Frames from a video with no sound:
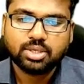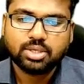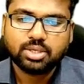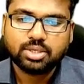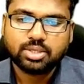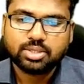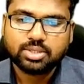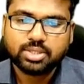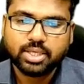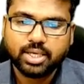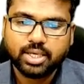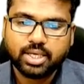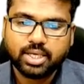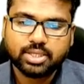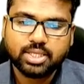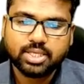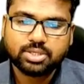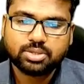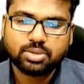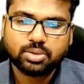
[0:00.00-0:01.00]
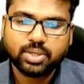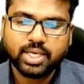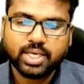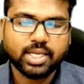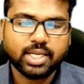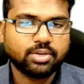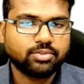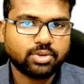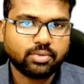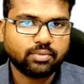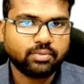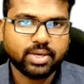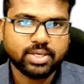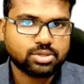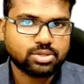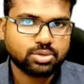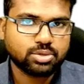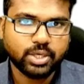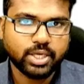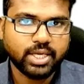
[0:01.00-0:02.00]
See, earth is rotating from west to
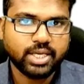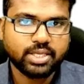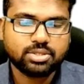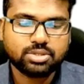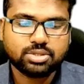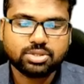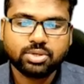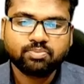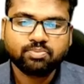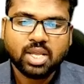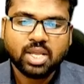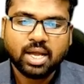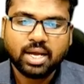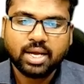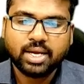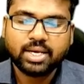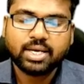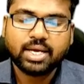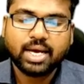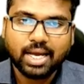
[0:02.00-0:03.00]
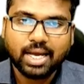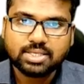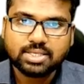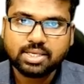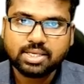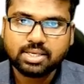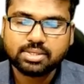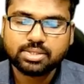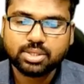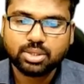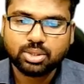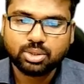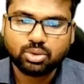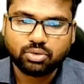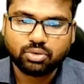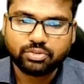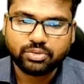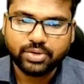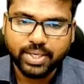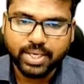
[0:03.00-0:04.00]
east, and as a result of
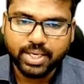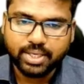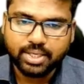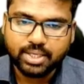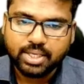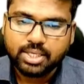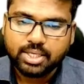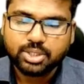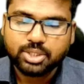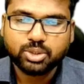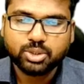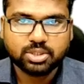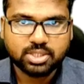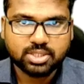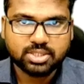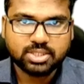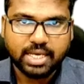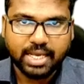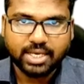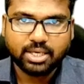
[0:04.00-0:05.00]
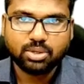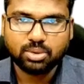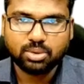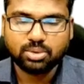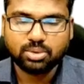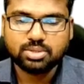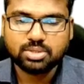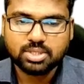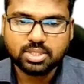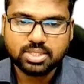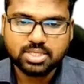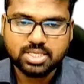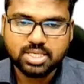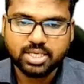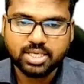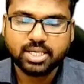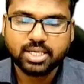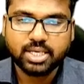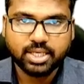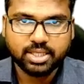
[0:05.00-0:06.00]
it, your cyclones,
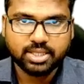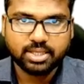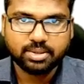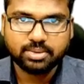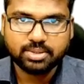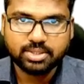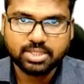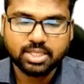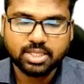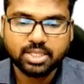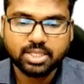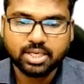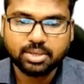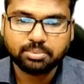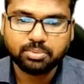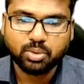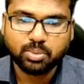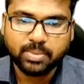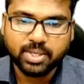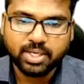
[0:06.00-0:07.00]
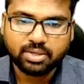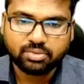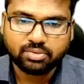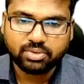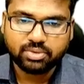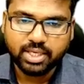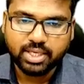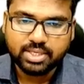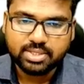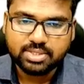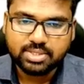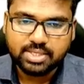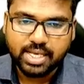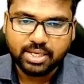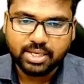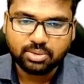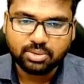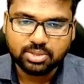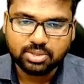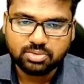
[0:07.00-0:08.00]
generally the general movement of the
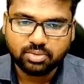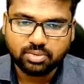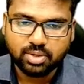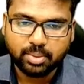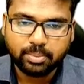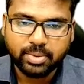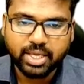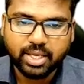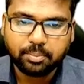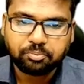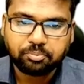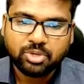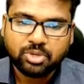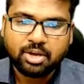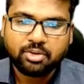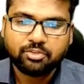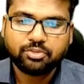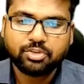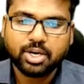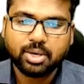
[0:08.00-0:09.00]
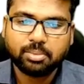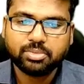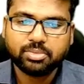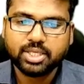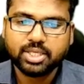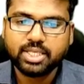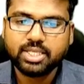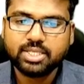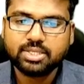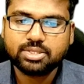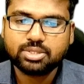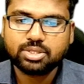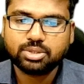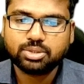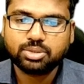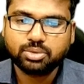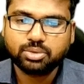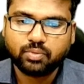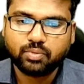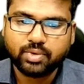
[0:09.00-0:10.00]
cyclones will be from east to
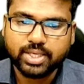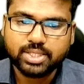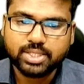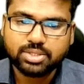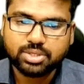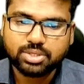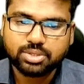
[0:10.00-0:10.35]
west.